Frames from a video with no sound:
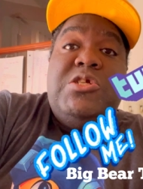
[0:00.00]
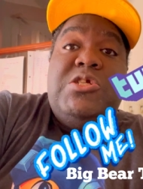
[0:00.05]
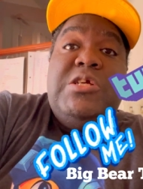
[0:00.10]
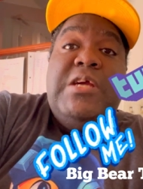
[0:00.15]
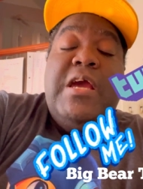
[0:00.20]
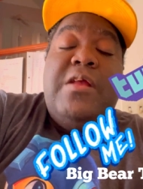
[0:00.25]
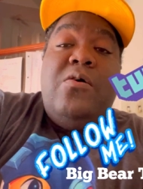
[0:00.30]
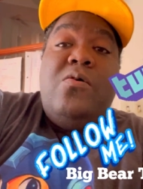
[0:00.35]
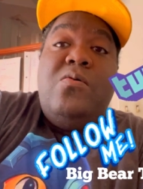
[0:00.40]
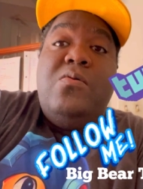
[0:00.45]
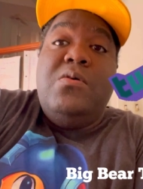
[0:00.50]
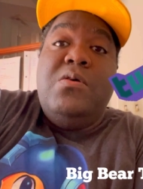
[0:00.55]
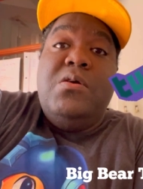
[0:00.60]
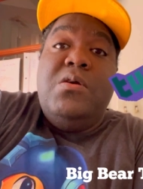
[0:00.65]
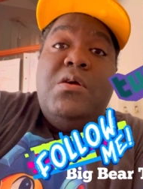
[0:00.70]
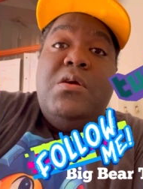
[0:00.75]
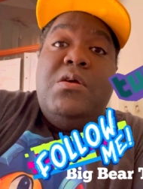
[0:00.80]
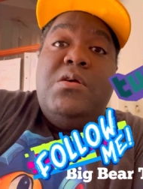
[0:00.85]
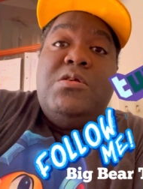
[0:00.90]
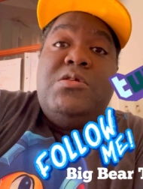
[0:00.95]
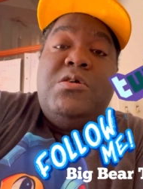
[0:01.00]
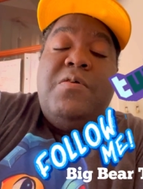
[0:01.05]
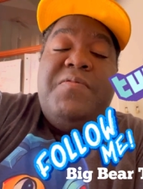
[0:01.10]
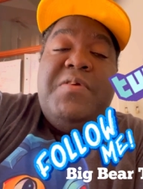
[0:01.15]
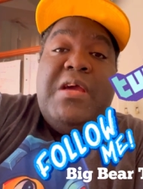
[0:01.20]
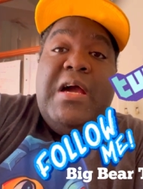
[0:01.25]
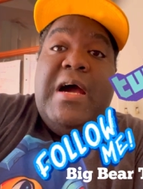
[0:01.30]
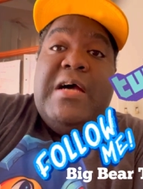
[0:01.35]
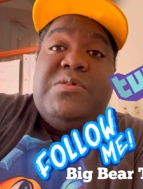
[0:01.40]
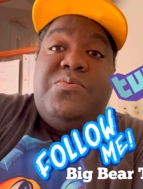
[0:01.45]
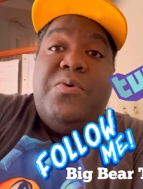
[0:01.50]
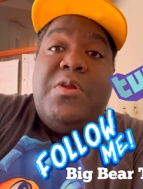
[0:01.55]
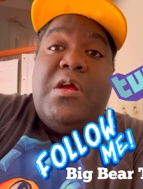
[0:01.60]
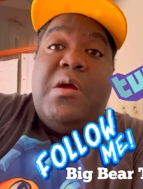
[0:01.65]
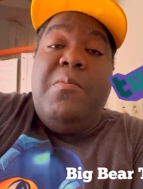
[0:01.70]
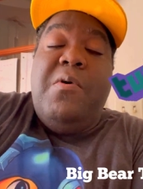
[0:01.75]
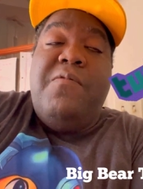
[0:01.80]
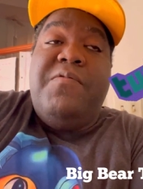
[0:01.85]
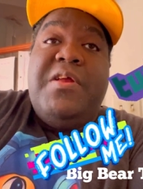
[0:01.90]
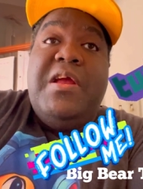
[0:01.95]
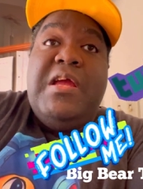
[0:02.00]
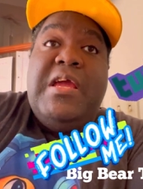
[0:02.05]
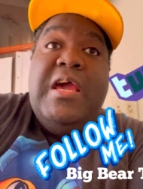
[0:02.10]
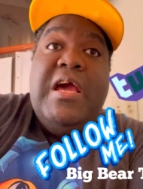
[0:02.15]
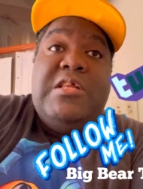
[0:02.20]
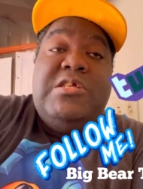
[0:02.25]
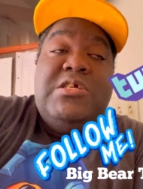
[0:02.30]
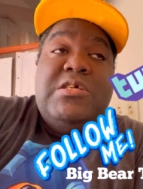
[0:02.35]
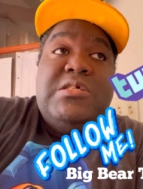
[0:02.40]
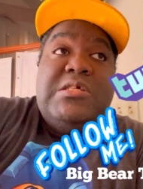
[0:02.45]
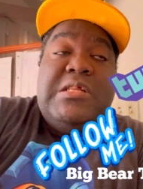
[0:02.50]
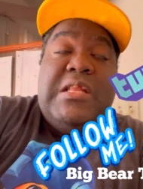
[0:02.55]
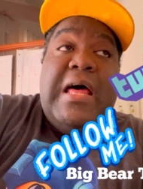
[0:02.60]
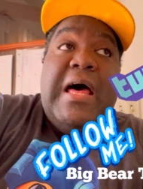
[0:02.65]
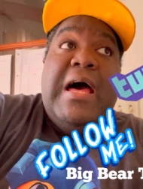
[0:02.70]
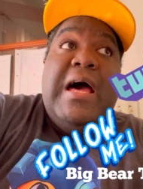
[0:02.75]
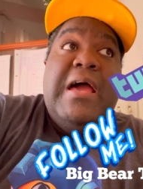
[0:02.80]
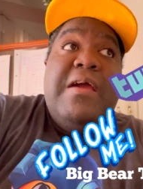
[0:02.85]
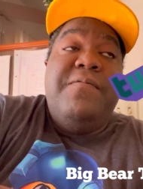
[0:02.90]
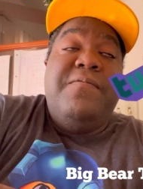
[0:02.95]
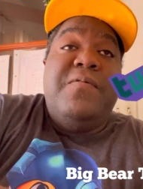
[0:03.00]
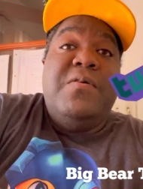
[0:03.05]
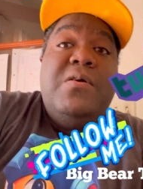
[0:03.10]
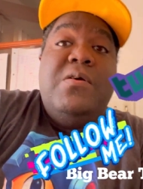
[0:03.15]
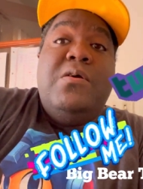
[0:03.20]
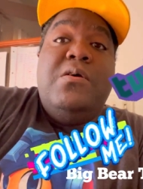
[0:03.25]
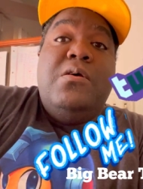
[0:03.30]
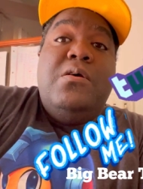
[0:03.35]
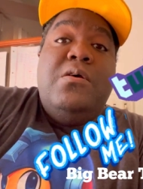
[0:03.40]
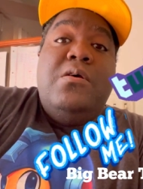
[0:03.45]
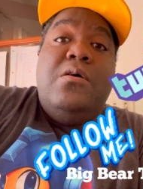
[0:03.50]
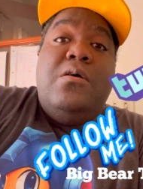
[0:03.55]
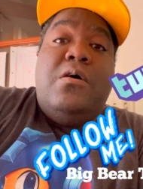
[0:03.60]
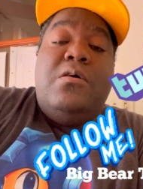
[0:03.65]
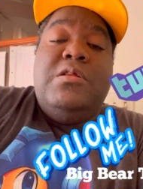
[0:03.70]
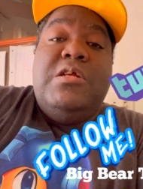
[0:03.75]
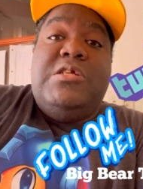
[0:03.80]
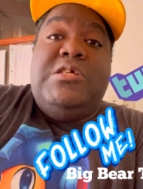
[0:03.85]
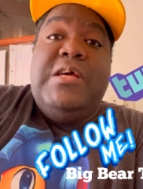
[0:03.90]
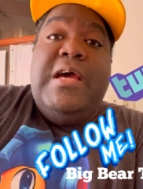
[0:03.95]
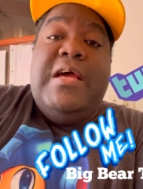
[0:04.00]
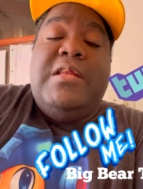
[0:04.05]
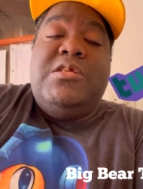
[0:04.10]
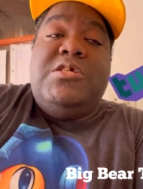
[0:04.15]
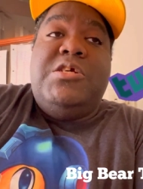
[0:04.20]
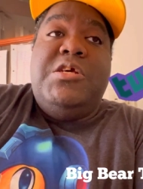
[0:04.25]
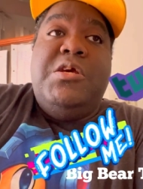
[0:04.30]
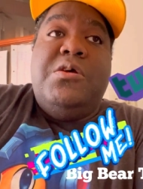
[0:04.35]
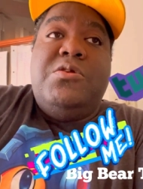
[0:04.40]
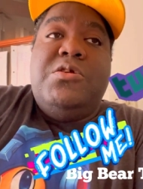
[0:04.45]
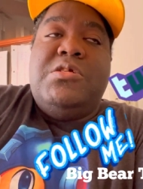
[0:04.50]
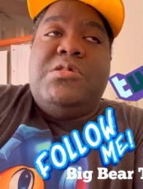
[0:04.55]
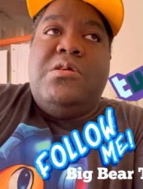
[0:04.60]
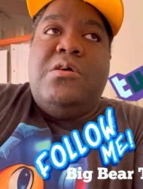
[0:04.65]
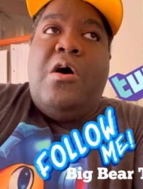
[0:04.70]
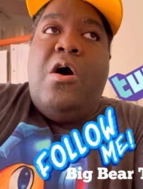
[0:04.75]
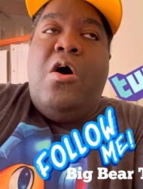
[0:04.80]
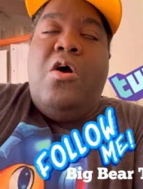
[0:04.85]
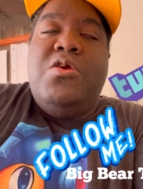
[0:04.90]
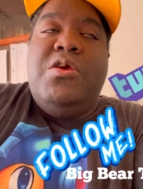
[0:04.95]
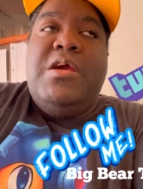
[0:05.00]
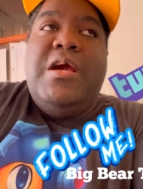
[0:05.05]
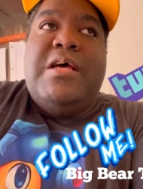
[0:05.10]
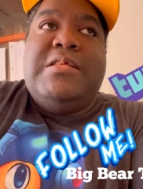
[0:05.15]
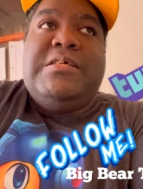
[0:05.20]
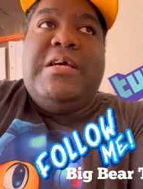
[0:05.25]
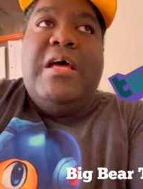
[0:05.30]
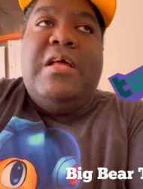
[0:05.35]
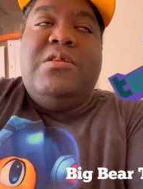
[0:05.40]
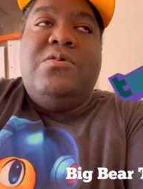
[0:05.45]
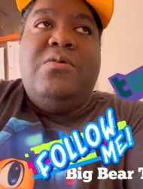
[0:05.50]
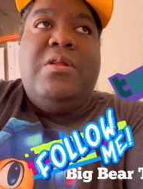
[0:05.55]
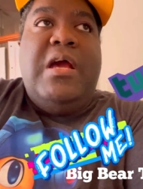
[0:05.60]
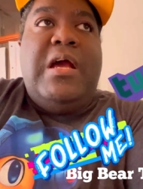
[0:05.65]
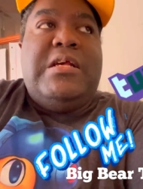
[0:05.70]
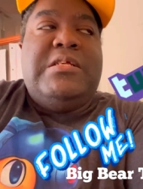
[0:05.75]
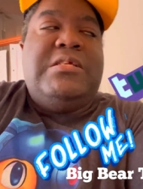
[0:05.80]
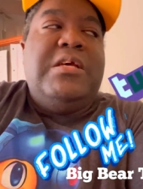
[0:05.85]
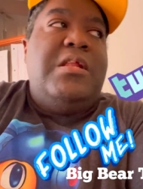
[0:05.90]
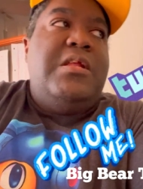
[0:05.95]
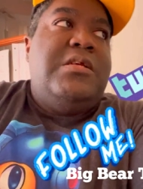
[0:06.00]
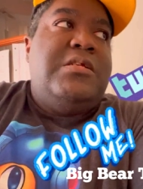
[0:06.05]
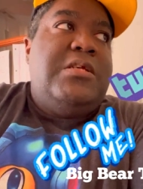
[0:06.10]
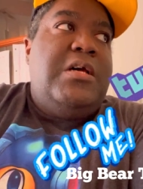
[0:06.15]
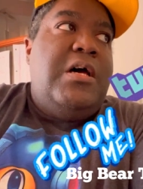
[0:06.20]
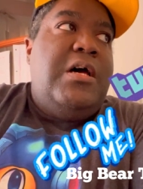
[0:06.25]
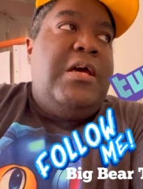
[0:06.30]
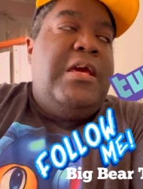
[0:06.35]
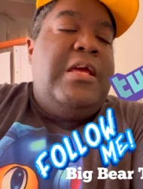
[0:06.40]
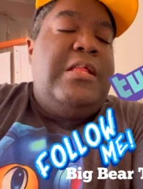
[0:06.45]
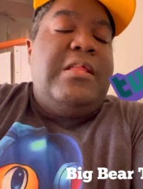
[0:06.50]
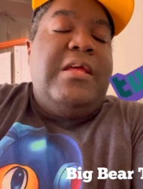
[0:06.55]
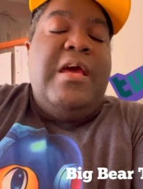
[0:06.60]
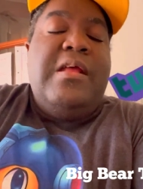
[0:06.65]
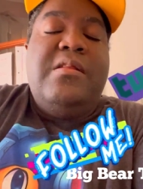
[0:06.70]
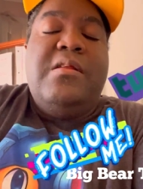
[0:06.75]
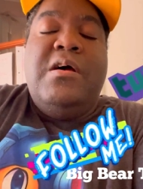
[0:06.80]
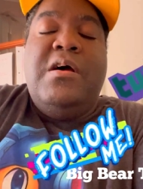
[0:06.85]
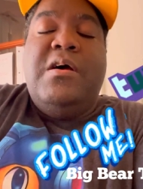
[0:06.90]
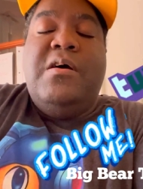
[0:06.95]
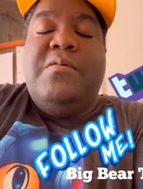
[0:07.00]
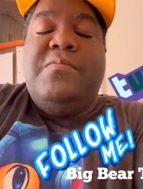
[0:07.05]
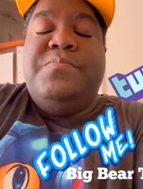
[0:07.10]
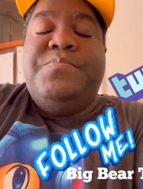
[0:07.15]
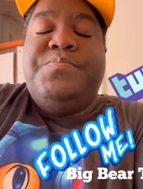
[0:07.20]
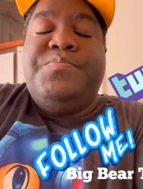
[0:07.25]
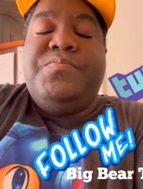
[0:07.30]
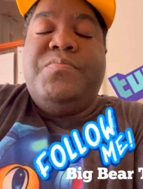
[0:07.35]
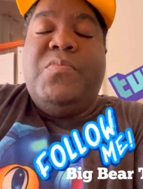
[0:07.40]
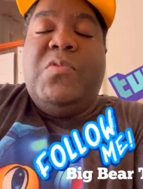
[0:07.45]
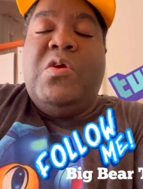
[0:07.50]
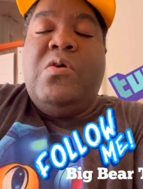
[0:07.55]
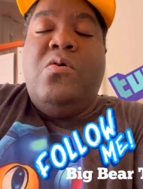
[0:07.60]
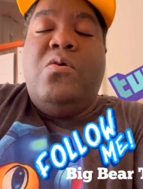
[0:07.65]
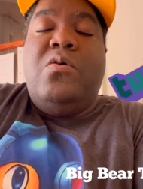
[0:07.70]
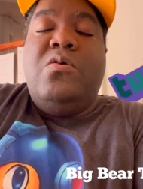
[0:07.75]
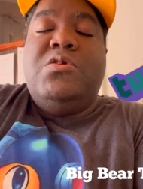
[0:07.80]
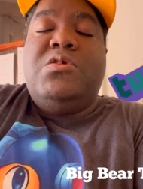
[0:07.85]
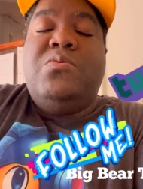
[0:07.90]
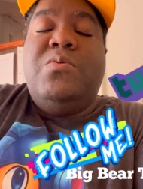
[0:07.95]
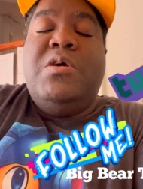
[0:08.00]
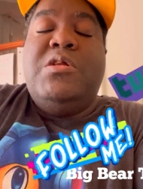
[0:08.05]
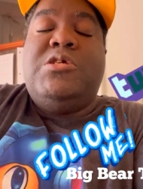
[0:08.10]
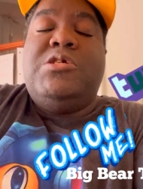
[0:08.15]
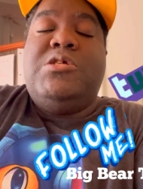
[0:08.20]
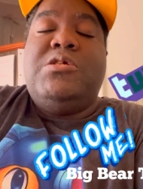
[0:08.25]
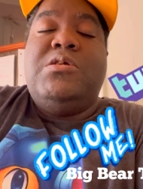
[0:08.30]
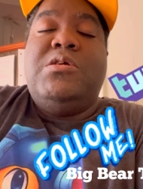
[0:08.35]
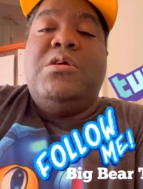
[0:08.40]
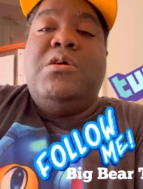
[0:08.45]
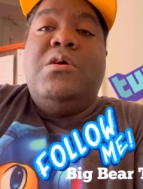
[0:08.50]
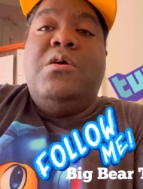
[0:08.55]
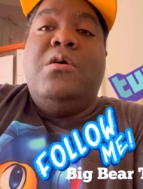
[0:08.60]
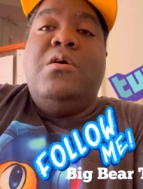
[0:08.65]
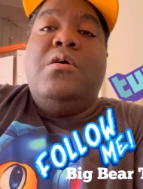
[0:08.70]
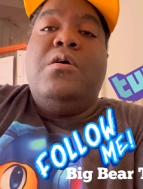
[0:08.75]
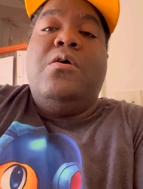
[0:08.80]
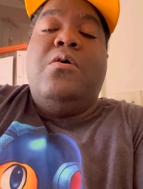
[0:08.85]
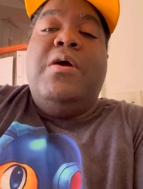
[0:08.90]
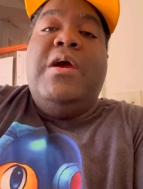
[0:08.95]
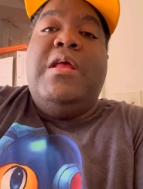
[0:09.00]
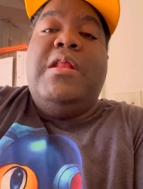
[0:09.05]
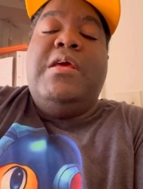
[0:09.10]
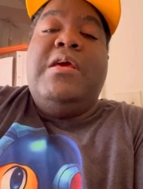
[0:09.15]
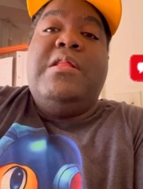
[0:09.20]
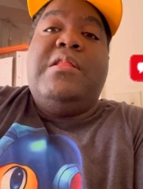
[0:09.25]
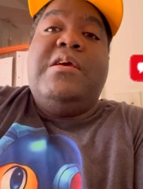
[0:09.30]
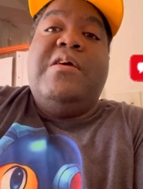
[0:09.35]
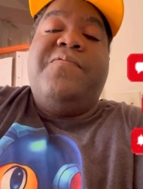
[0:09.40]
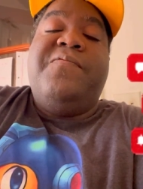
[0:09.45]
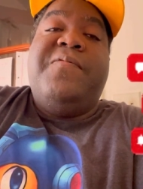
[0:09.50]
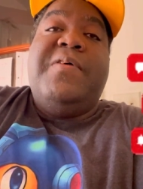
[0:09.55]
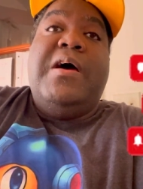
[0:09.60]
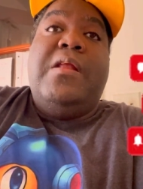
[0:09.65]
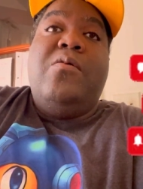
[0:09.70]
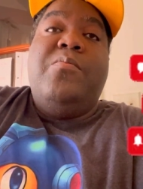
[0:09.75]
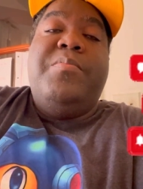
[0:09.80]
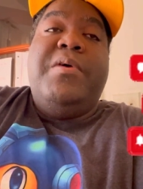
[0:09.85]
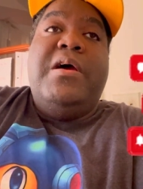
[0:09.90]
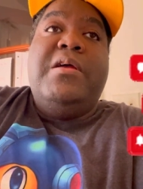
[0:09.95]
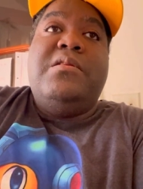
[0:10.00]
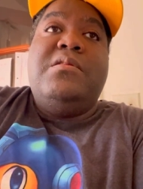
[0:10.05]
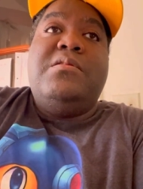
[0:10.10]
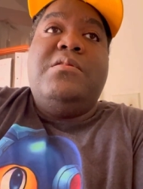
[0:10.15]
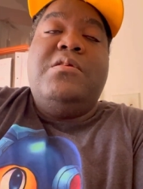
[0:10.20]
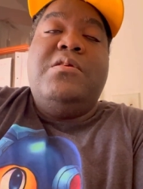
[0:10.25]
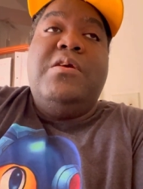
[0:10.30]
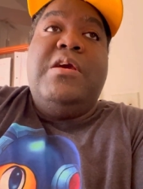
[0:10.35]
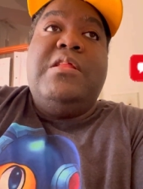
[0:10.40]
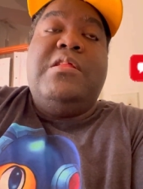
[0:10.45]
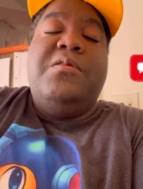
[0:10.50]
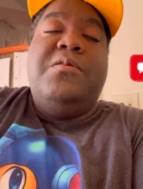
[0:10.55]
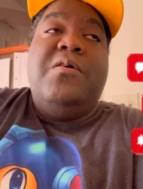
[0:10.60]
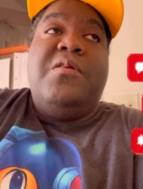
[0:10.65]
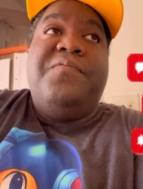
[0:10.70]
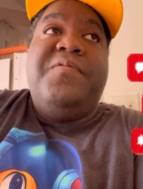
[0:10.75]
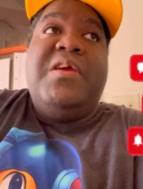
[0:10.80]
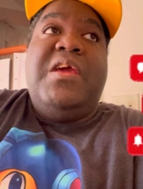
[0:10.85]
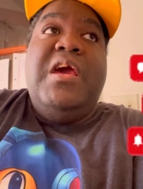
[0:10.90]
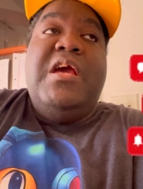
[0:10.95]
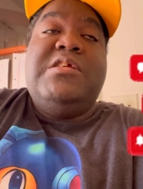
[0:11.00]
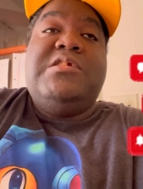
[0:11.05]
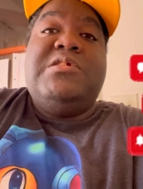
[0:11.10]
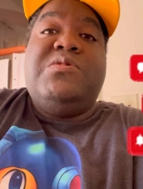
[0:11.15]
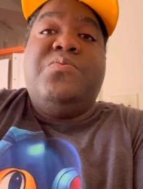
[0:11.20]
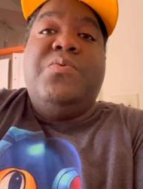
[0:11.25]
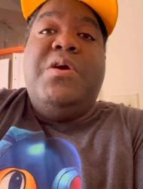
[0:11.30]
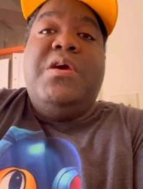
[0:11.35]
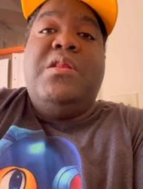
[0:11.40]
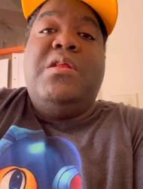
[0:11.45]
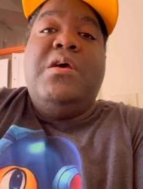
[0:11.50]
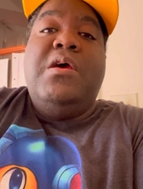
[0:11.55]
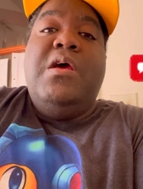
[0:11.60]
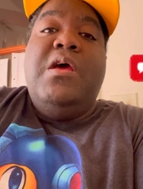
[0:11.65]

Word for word: channel. So if you guys want to come over there and catch us live on the chat and chill, just all you guys got to do, like I said, is hit that, go on Twitch, go ahead and hit that follow button. You get the notifications when